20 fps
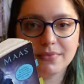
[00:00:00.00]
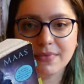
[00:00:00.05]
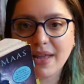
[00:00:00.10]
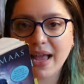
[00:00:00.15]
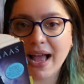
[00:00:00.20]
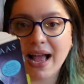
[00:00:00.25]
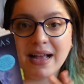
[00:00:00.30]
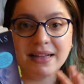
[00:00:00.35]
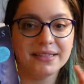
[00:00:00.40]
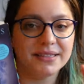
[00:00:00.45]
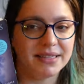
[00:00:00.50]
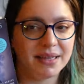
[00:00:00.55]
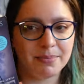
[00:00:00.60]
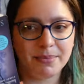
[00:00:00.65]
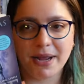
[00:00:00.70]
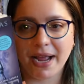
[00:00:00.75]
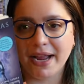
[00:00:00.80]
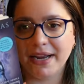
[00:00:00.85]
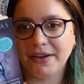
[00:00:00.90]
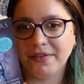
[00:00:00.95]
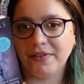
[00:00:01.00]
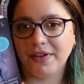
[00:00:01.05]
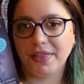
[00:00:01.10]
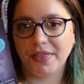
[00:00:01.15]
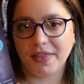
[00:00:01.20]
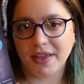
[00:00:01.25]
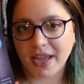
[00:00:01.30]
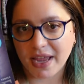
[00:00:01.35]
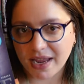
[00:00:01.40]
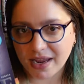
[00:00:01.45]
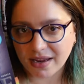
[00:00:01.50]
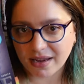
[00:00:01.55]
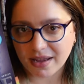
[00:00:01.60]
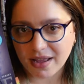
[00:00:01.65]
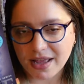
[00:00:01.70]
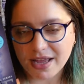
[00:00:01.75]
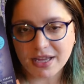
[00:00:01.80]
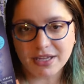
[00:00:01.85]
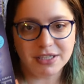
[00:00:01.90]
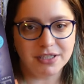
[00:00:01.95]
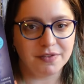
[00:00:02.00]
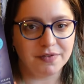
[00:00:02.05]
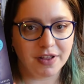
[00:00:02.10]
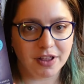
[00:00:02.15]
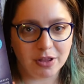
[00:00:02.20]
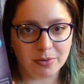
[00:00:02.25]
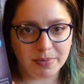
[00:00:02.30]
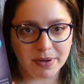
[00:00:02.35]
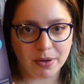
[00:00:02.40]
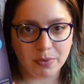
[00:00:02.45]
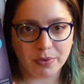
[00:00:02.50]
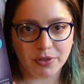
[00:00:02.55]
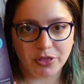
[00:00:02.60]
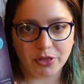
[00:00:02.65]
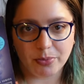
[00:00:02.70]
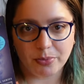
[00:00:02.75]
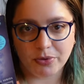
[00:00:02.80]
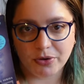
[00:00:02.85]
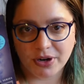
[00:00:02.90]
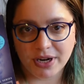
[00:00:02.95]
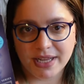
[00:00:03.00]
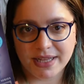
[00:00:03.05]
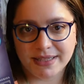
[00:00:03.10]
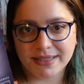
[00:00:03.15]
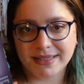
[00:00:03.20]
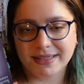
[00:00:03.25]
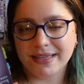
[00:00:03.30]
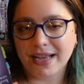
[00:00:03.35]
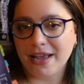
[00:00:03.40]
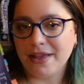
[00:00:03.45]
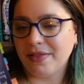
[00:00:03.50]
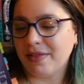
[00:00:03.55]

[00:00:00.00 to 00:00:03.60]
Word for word: has some kind of a thing developing with the prince